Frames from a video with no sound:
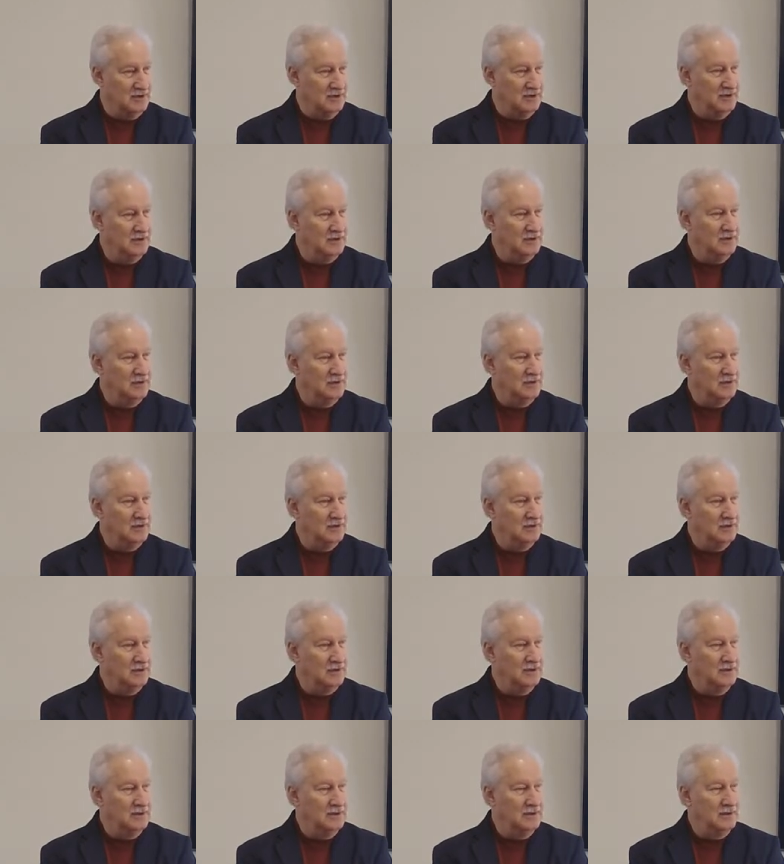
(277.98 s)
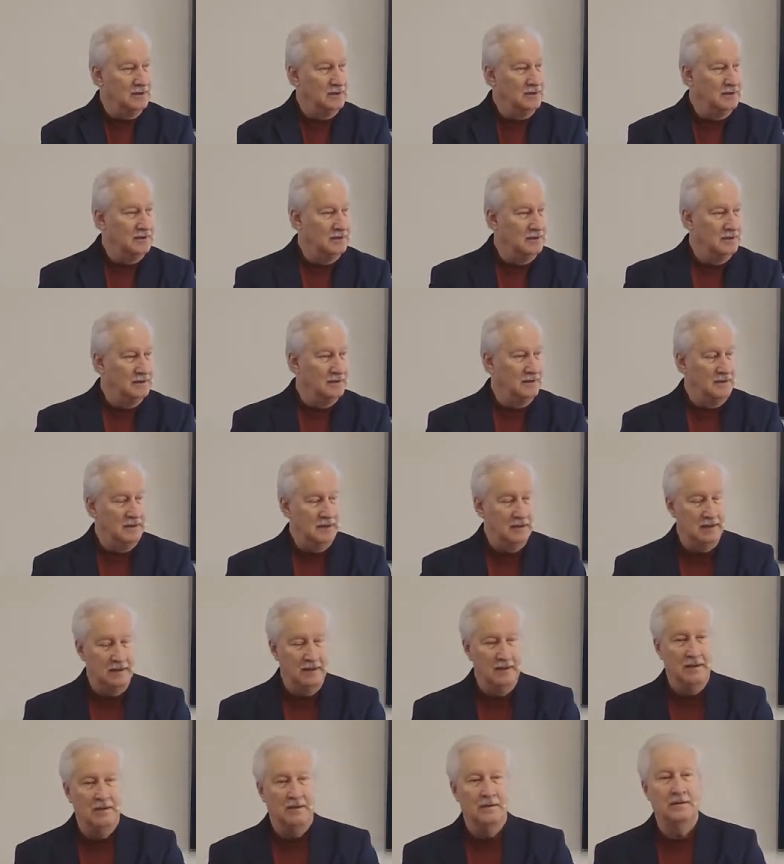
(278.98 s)

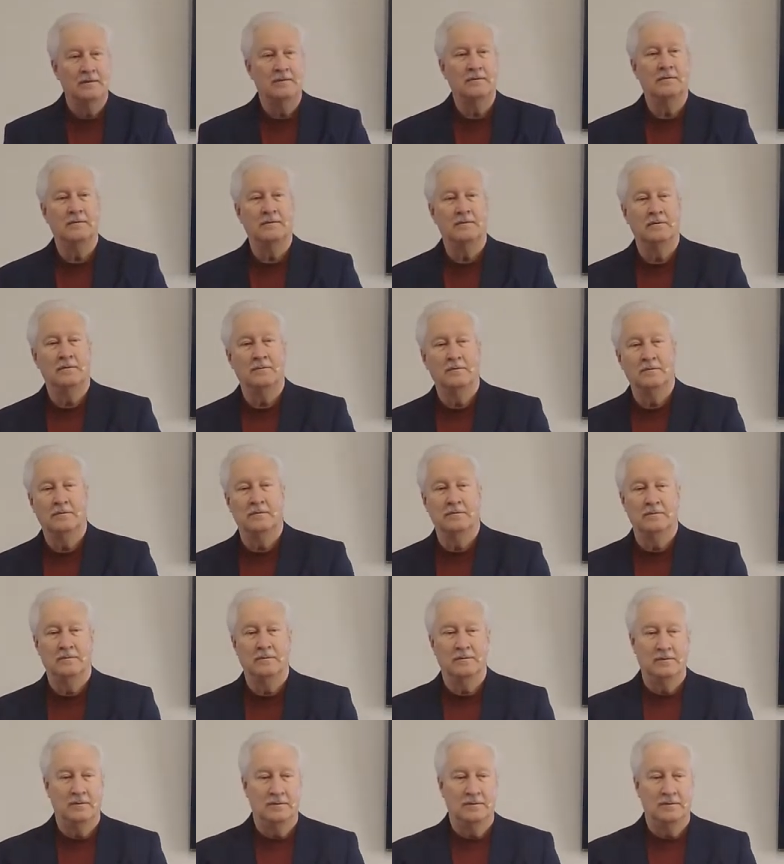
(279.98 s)
Nobody speaks.